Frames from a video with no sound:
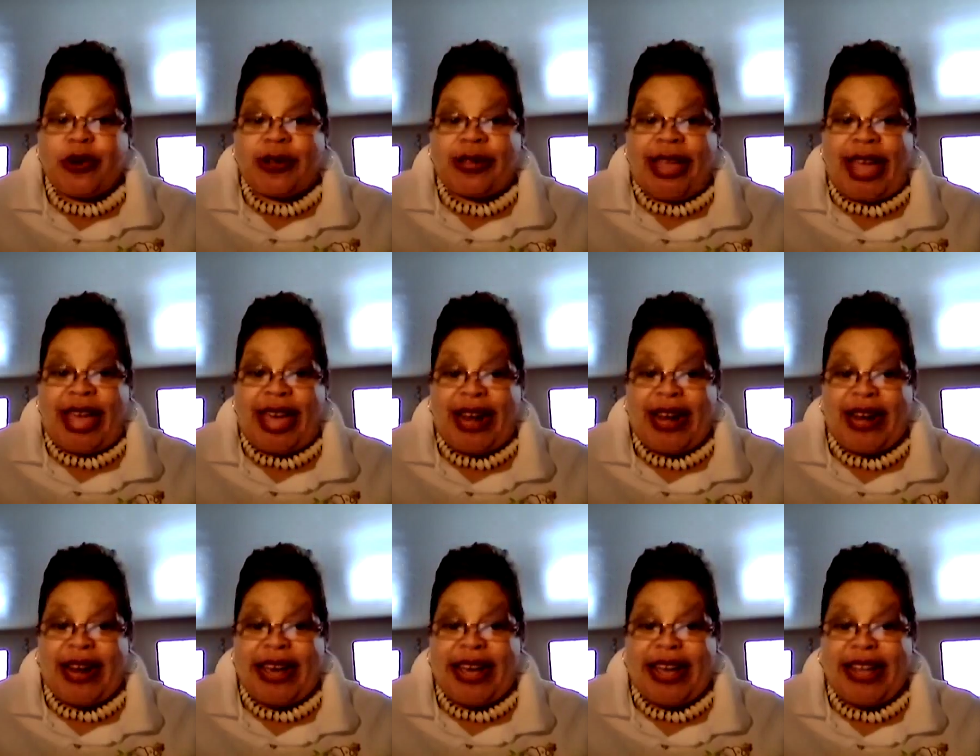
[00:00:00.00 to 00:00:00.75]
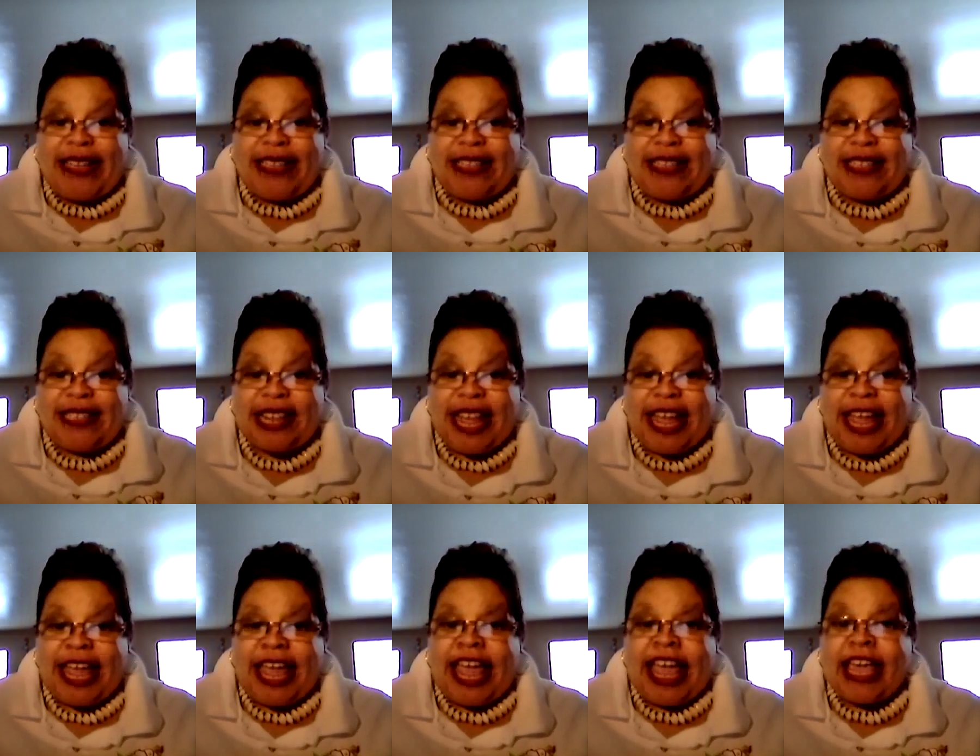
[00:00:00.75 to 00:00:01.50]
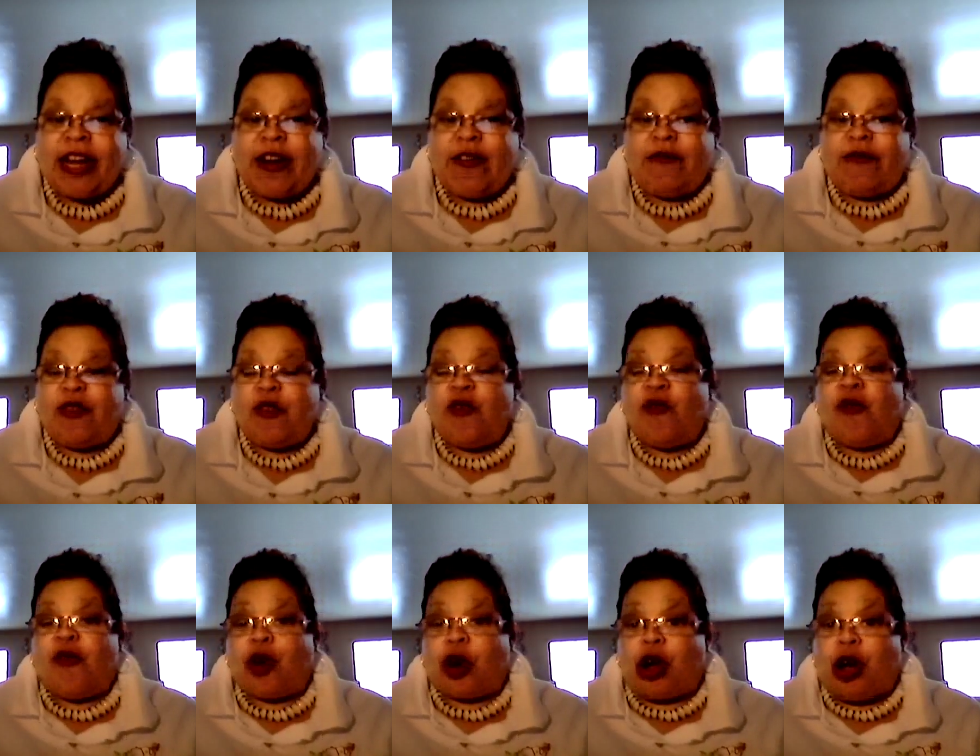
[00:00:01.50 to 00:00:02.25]
your candidates, interview
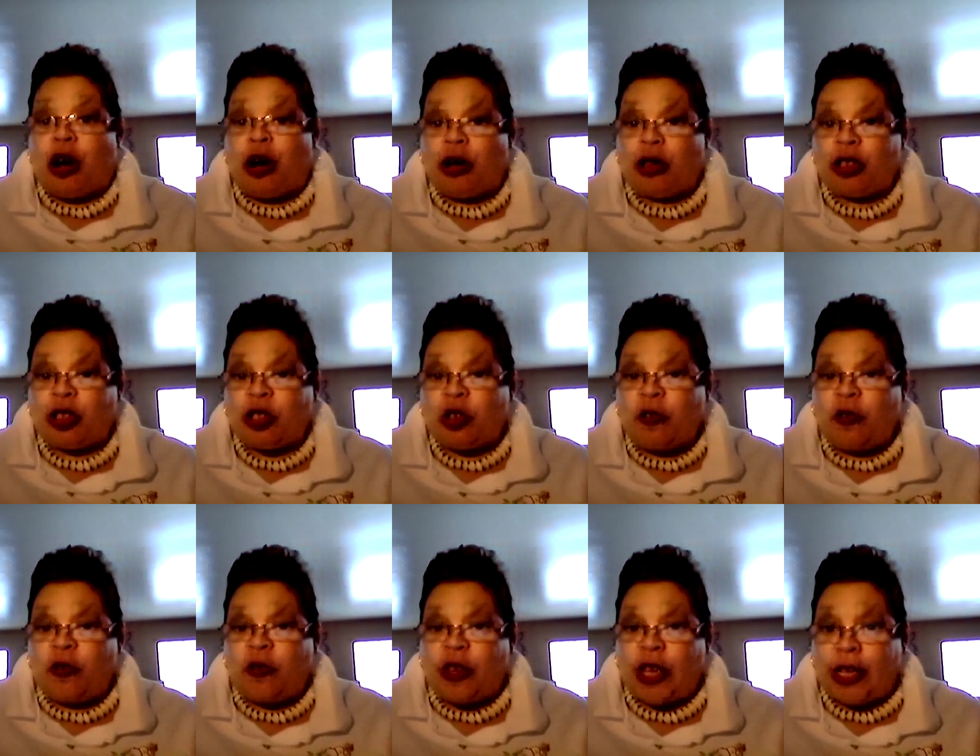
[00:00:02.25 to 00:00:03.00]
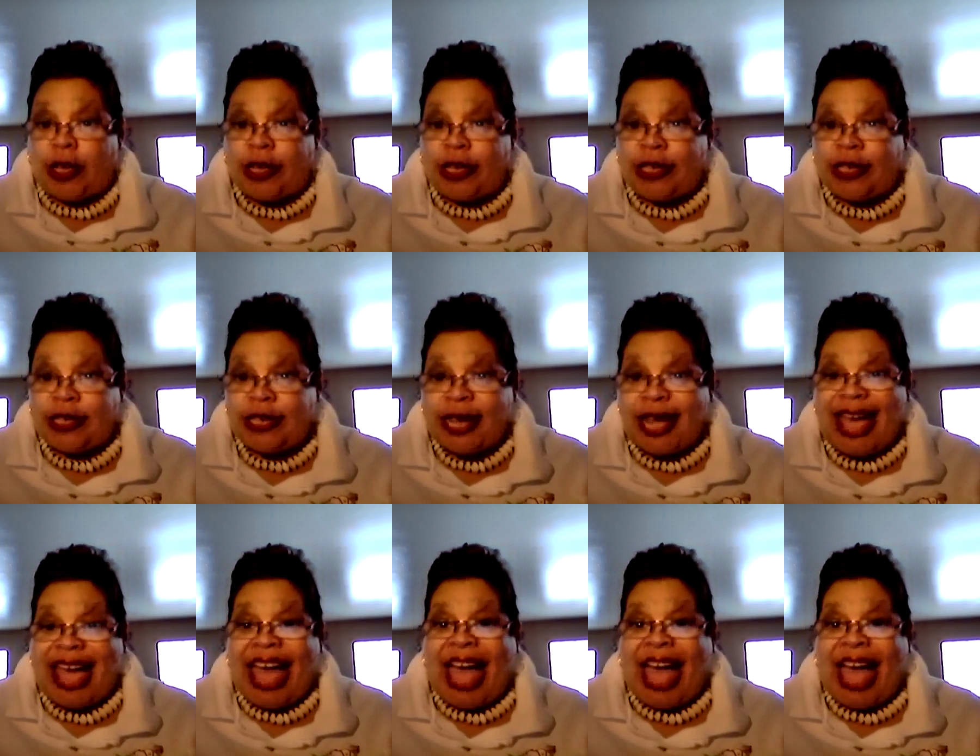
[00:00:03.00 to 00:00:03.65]
for culture fit,